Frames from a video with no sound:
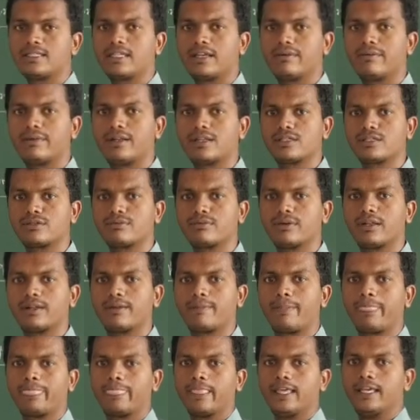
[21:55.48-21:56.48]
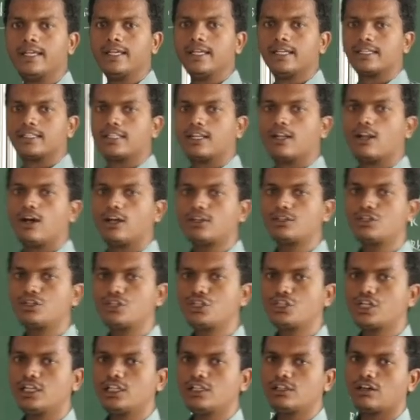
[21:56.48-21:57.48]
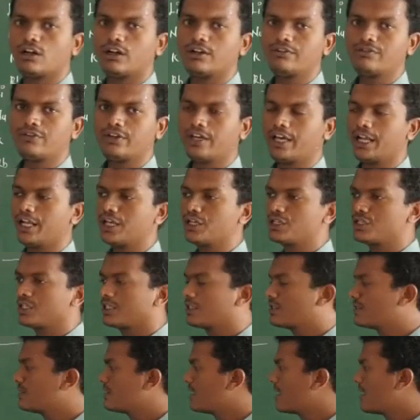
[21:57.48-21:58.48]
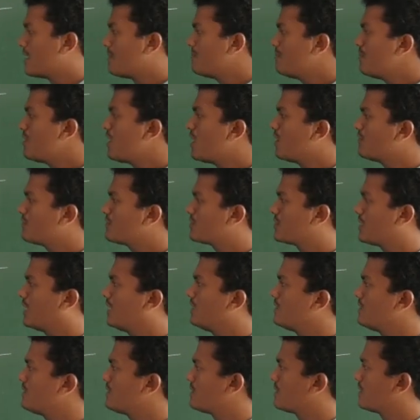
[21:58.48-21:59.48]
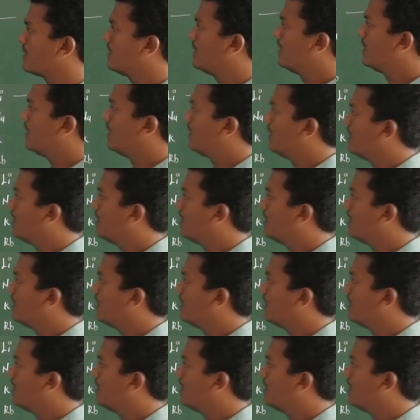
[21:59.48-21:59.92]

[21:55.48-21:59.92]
7s1. The last shell configurations, the number of shells,